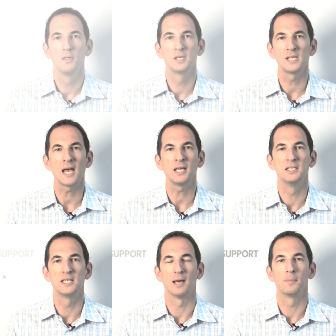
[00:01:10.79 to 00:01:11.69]
The
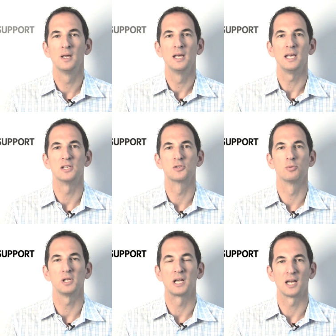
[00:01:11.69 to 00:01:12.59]
second tip is
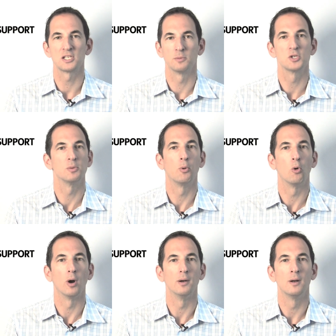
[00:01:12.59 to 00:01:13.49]
really customer
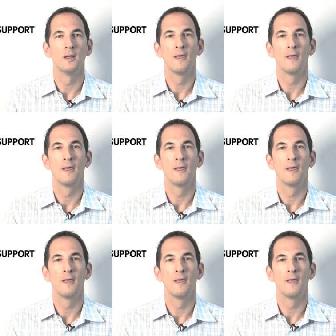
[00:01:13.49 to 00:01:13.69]
support.